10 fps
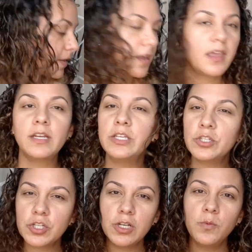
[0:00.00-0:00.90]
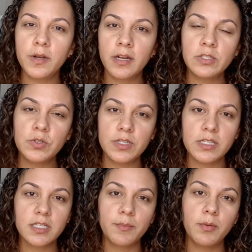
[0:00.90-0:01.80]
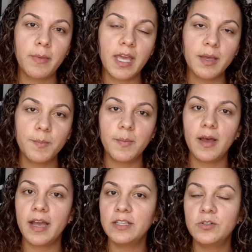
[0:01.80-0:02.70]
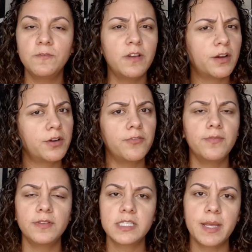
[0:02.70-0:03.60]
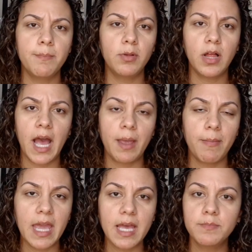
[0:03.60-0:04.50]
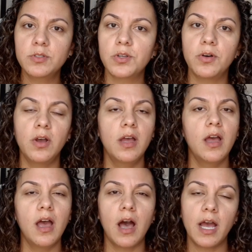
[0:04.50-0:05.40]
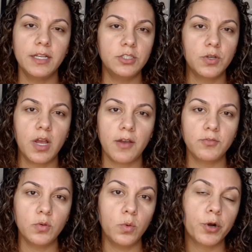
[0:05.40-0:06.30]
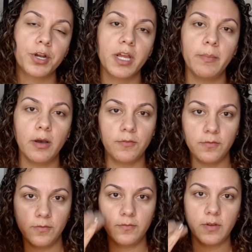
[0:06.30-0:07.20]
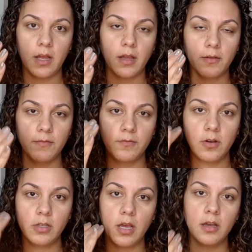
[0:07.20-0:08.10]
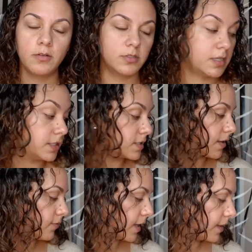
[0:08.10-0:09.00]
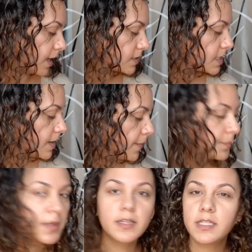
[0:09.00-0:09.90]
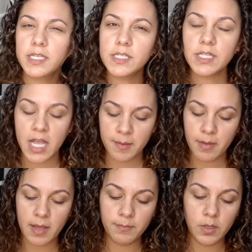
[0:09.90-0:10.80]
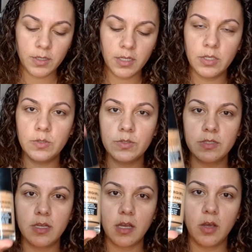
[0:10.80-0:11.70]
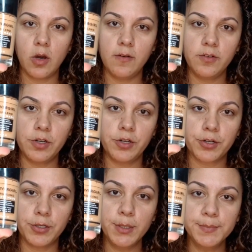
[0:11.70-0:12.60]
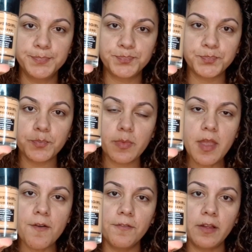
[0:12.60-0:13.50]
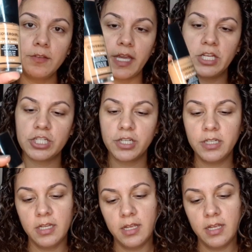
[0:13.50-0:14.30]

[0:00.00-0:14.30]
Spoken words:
And usually when I do this type of makeup, I do very simple eye makeup, so I don't have to worry about fallout and stuff like that. This time I'm gonna use the Covergirl foundation.